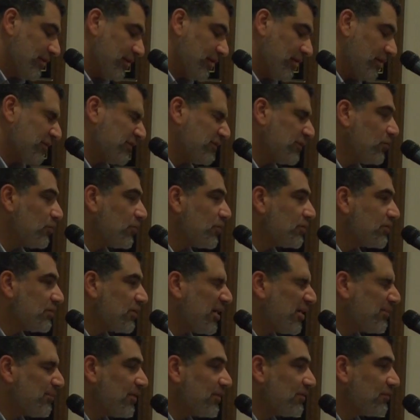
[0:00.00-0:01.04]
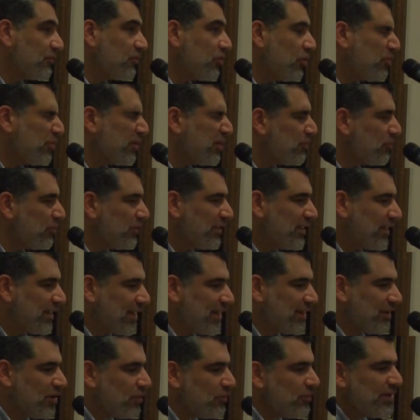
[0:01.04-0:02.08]
So we're taught by, so
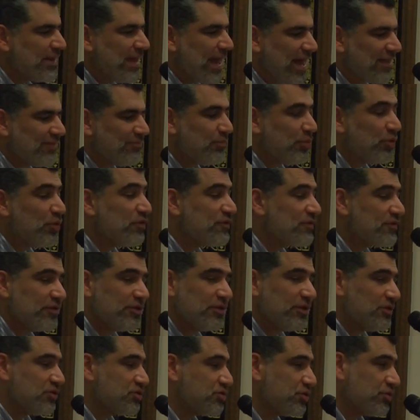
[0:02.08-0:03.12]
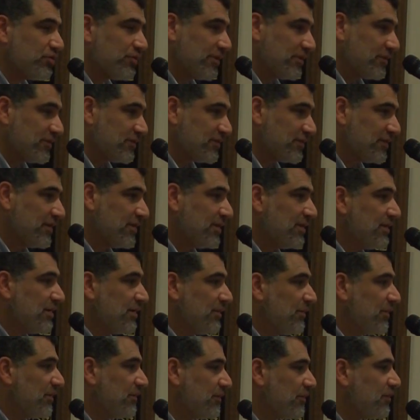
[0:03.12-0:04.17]
nobody has personal assurance.
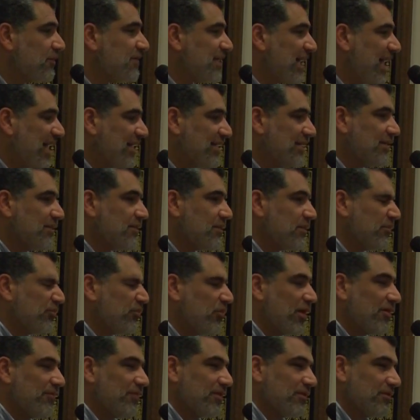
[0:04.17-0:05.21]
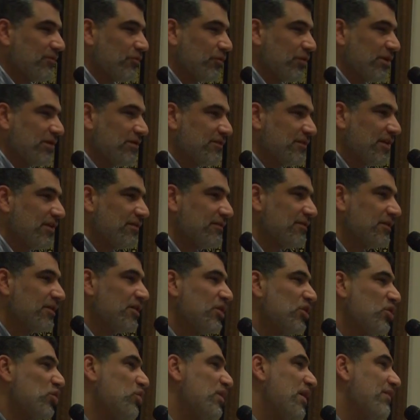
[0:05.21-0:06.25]
I mean, there is a hadith of the Prophet where he says,
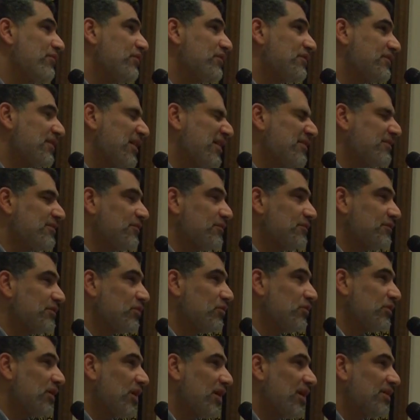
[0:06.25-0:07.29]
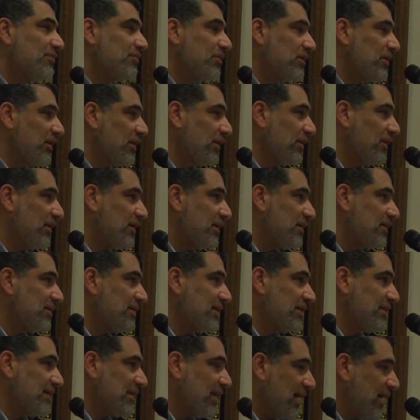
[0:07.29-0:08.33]
whoever says there's no God but Allah
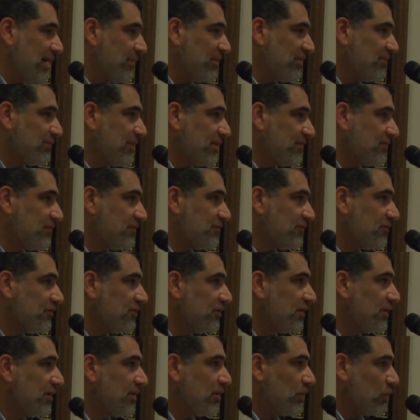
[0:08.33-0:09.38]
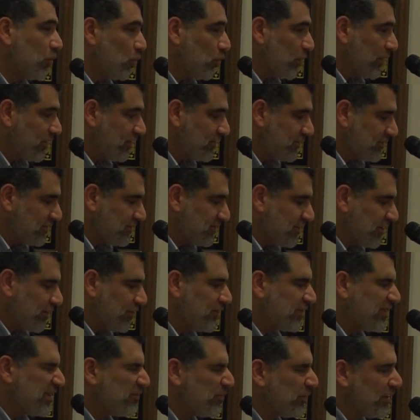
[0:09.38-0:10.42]
and that I am his messenger with
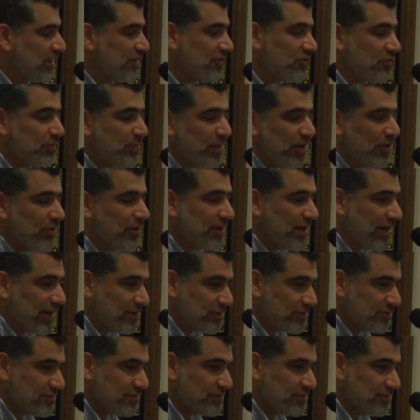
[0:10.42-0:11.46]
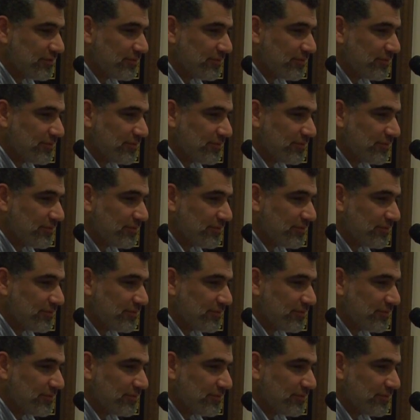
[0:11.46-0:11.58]
sincerity will enter paradise.